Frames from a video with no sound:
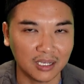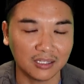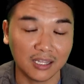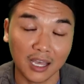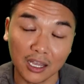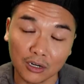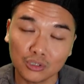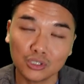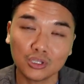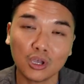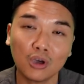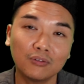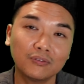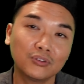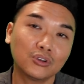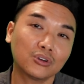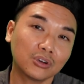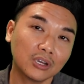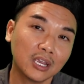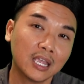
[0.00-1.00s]
and that'll solve
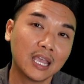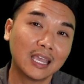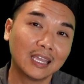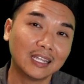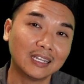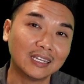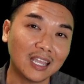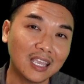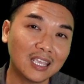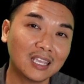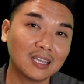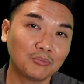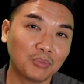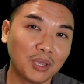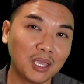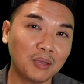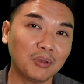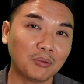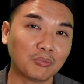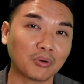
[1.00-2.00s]
your naked
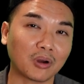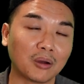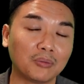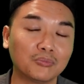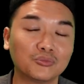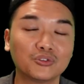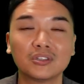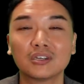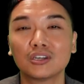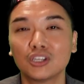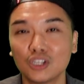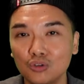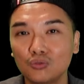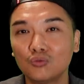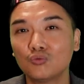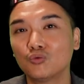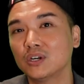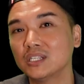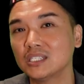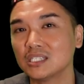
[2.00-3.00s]
baby problem with a
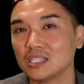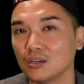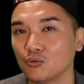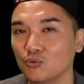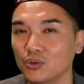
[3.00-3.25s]
cute onesie.